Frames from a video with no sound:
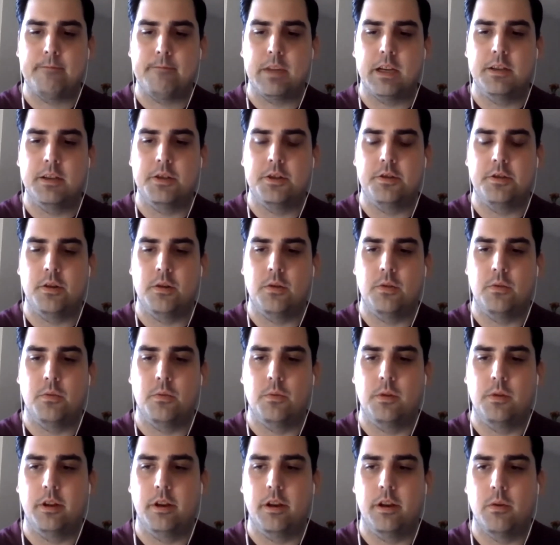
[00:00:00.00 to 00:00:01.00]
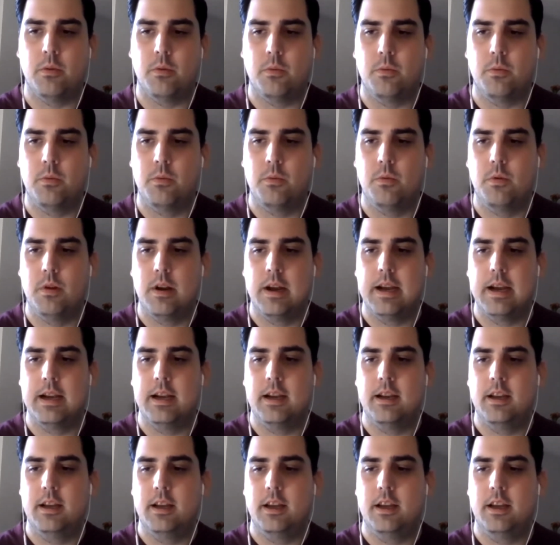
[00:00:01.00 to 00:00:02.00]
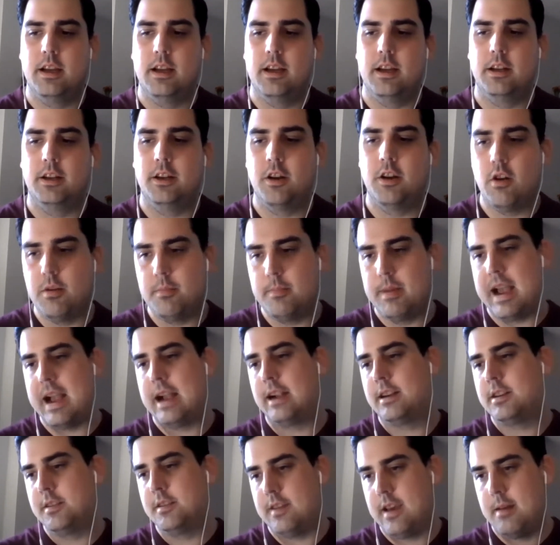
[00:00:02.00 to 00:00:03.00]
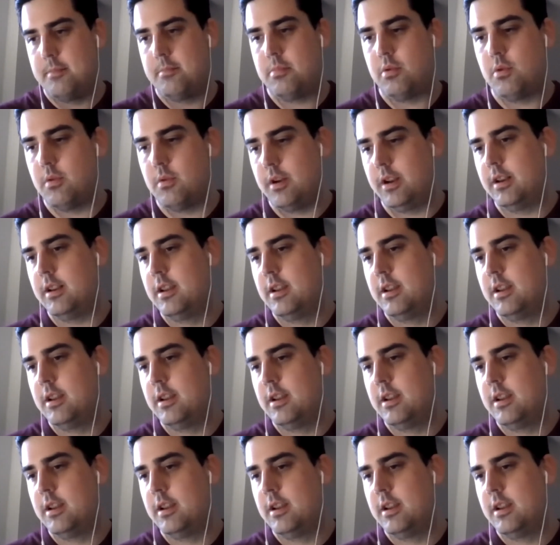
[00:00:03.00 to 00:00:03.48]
So, and going back to that point,